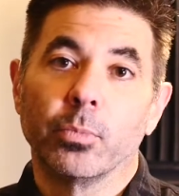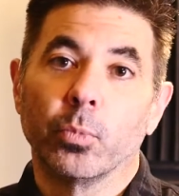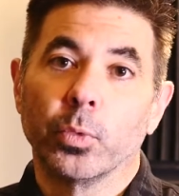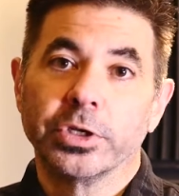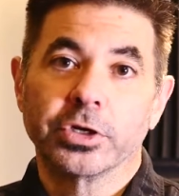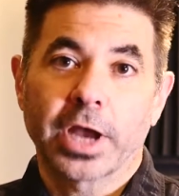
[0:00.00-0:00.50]

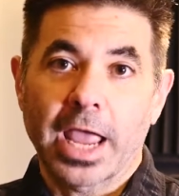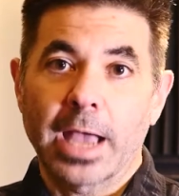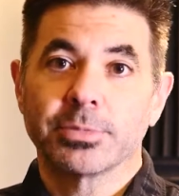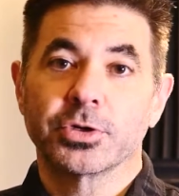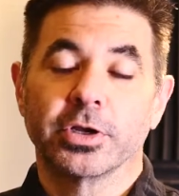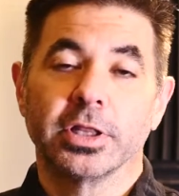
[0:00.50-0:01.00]
when you're
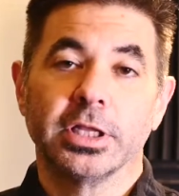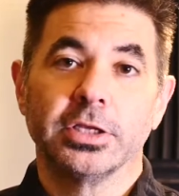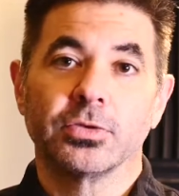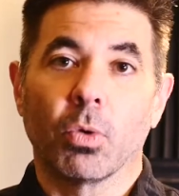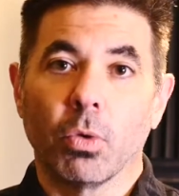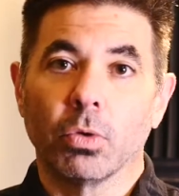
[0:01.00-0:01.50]
capturing
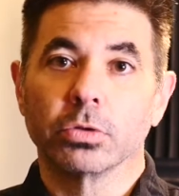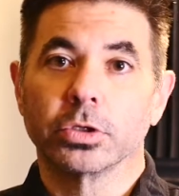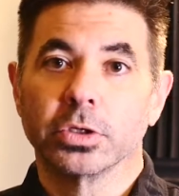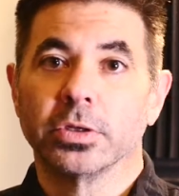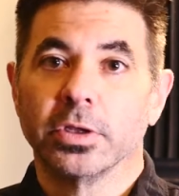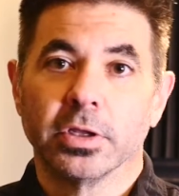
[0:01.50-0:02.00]
these
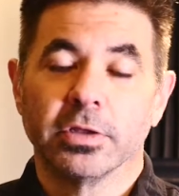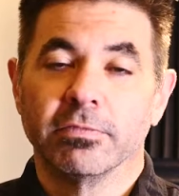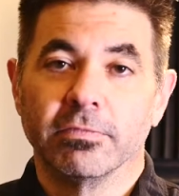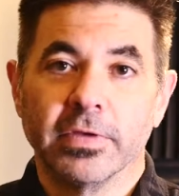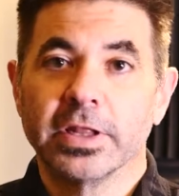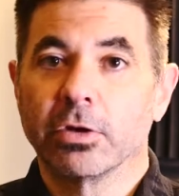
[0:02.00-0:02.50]
old
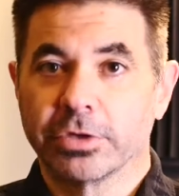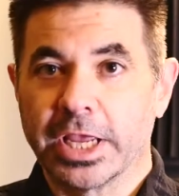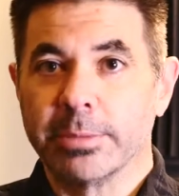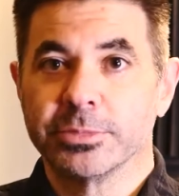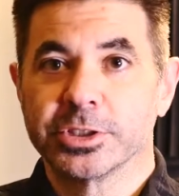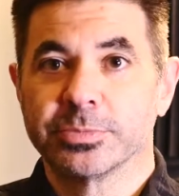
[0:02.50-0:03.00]

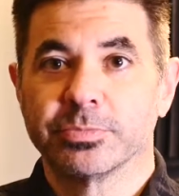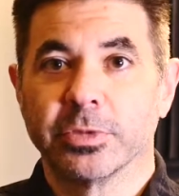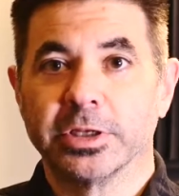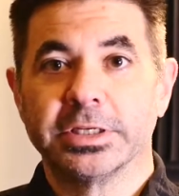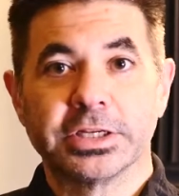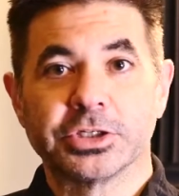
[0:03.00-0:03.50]
videotapes
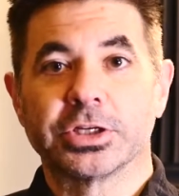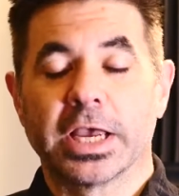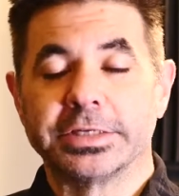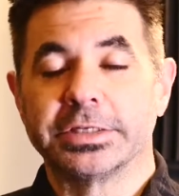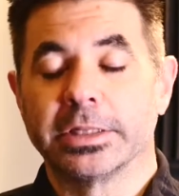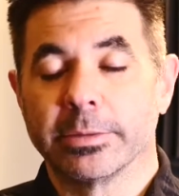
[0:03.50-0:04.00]
and
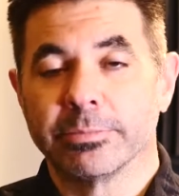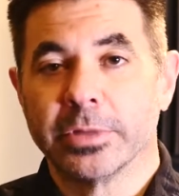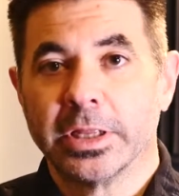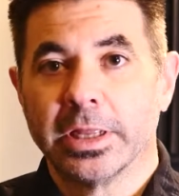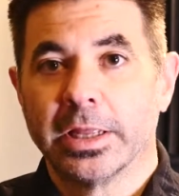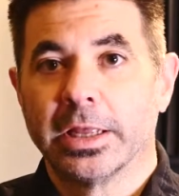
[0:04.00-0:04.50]
digitizing them.
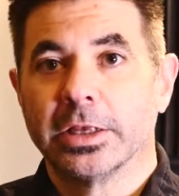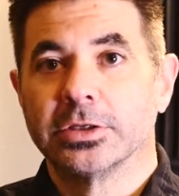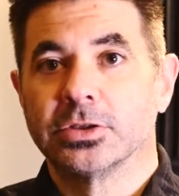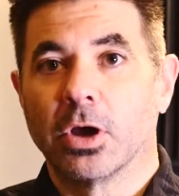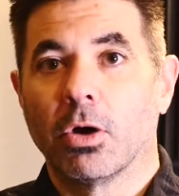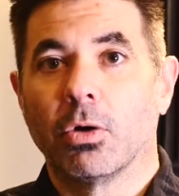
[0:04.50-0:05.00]

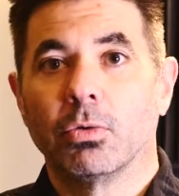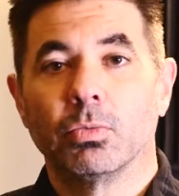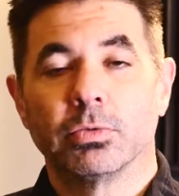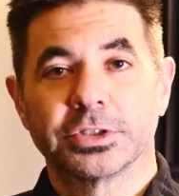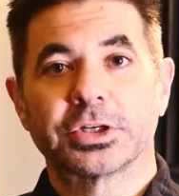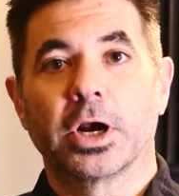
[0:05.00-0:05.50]
So
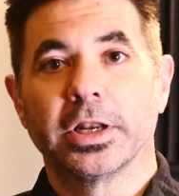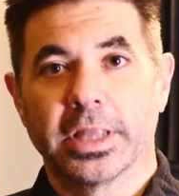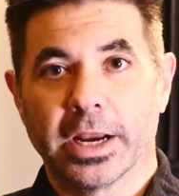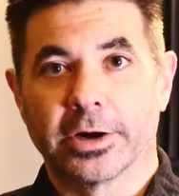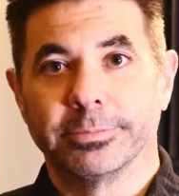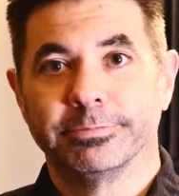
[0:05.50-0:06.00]
we'll start
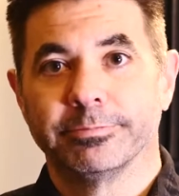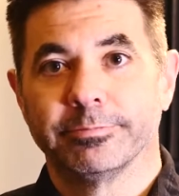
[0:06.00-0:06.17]
there.